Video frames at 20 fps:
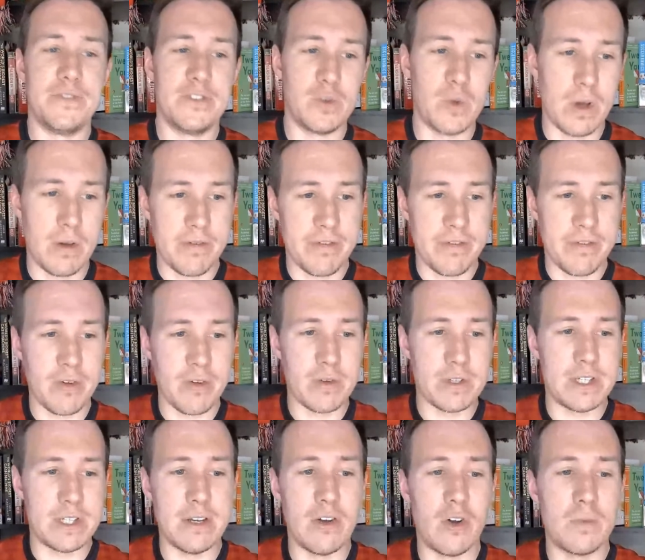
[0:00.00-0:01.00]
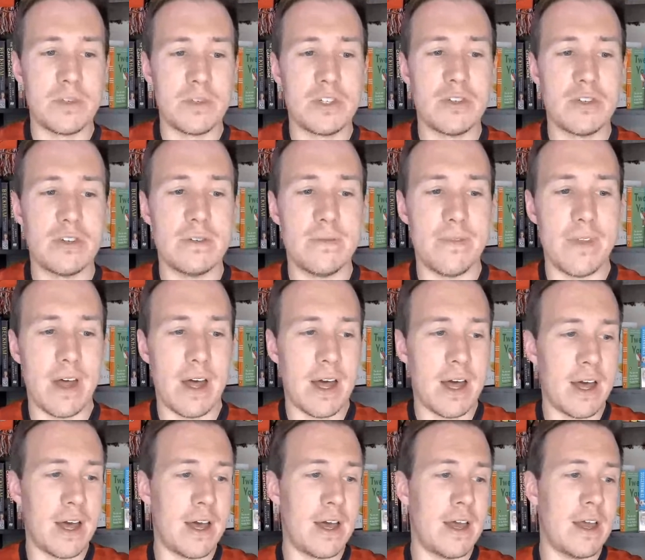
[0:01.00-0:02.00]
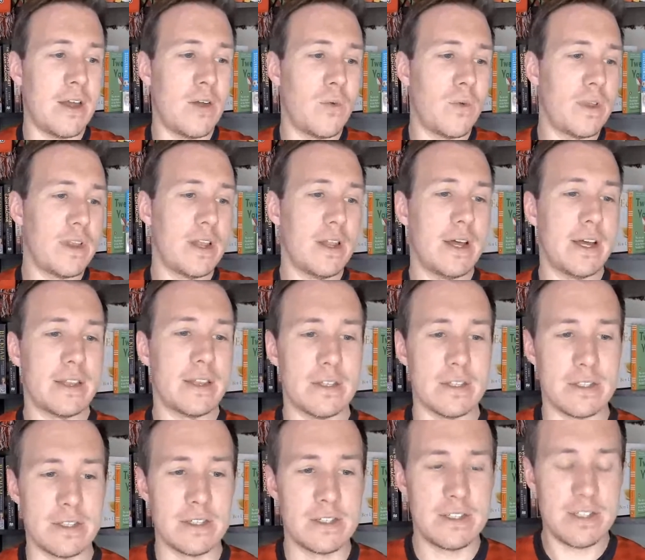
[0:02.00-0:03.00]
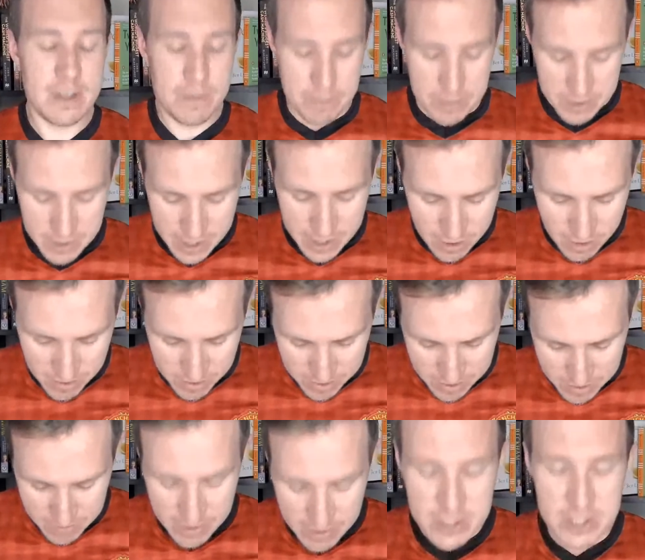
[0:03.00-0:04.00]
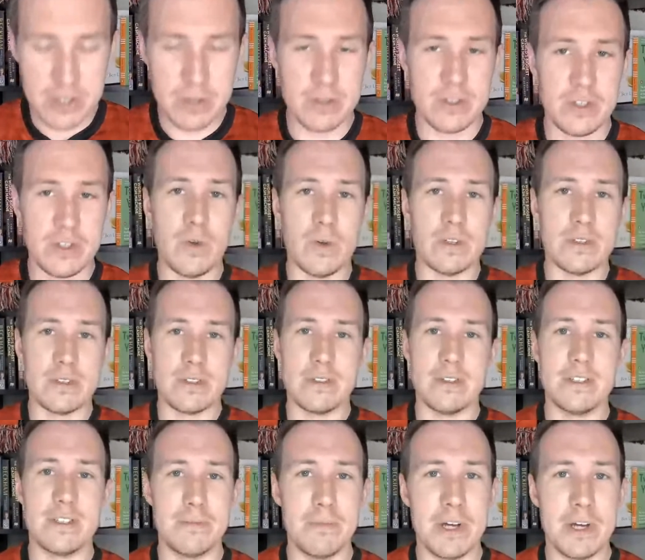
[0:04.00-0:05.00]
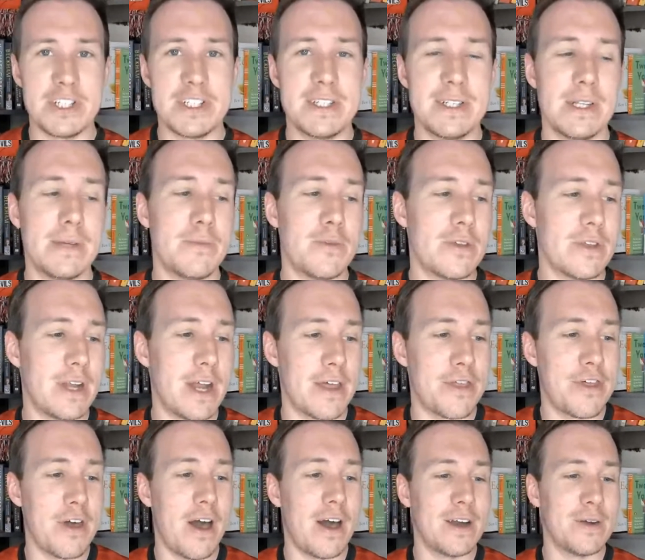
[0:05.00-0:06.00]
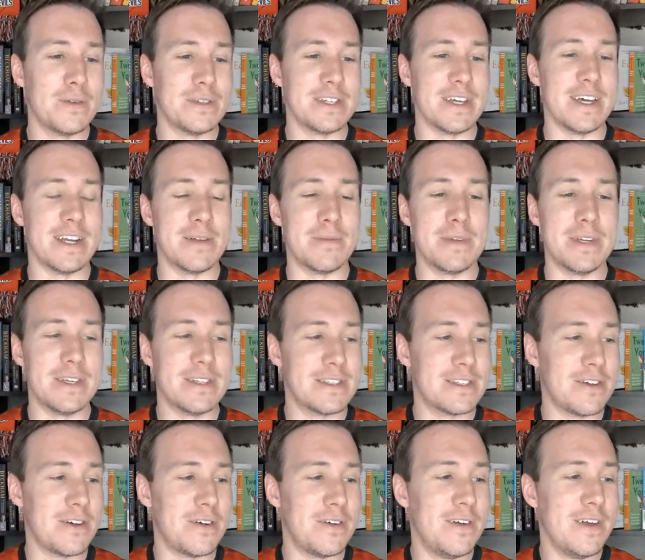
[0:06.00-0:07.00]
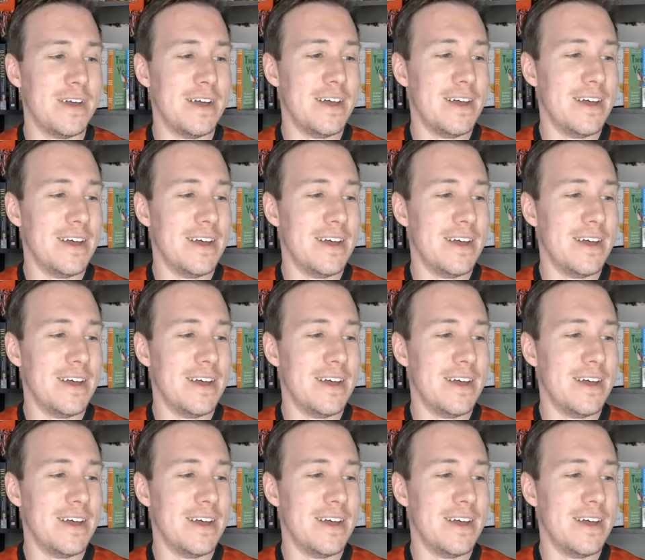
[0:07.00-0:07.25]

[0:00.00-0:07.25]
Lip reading: 12-13 home shirt. I really like this. This is the player's issue too. It's much slimmer than I thought it was going to be. So